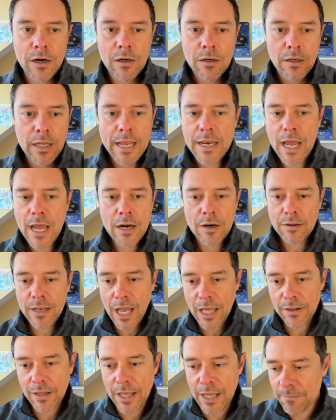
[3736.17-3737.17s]
and
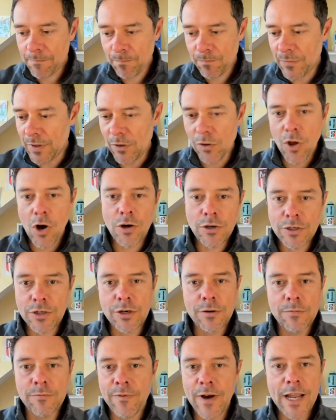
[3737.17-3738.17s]
not like the long
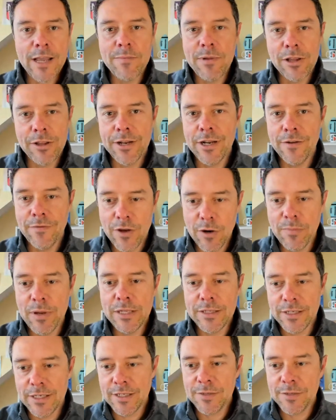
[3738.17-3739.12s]
term viability of their business,